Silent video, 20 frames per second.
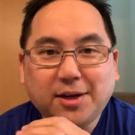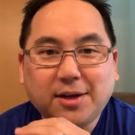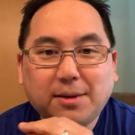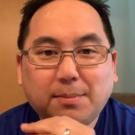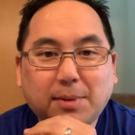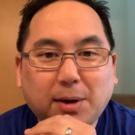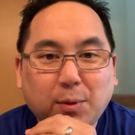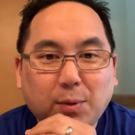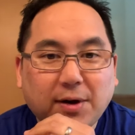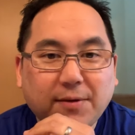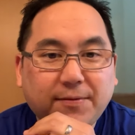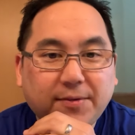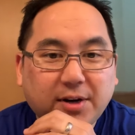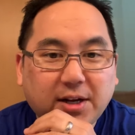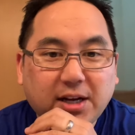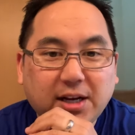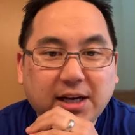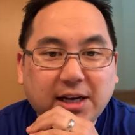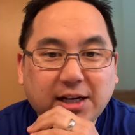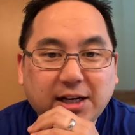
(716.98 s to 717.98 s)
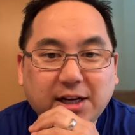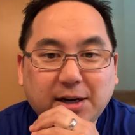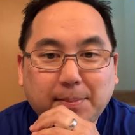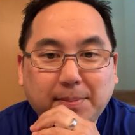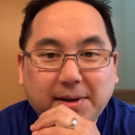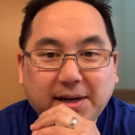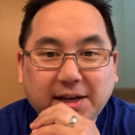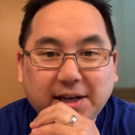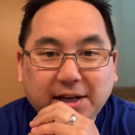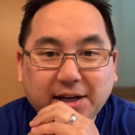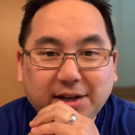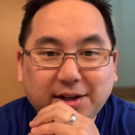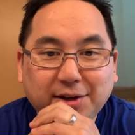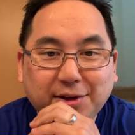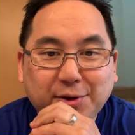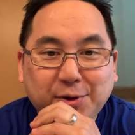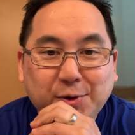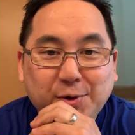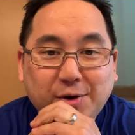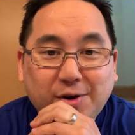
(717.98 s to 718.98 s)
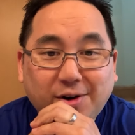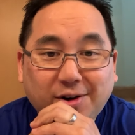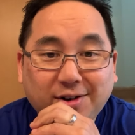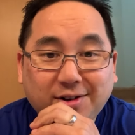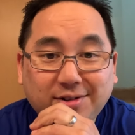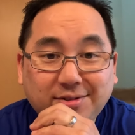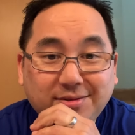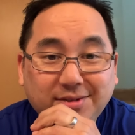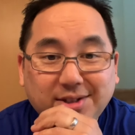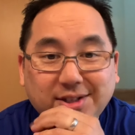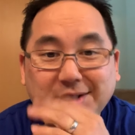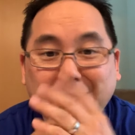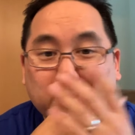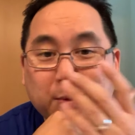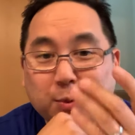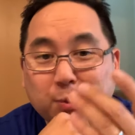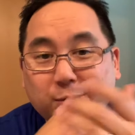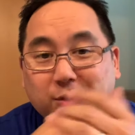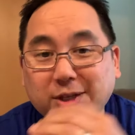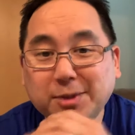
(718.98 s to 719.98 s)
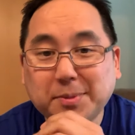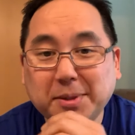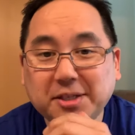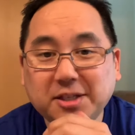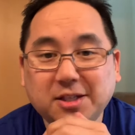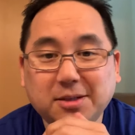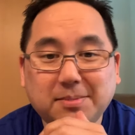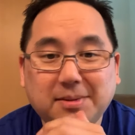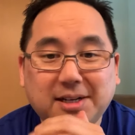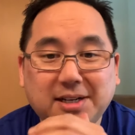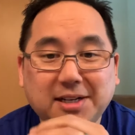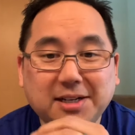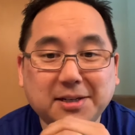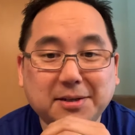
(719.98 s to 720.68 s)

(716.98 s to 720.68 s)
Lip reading: my wife and I ended up buying a new car that we weren't expecting to buy.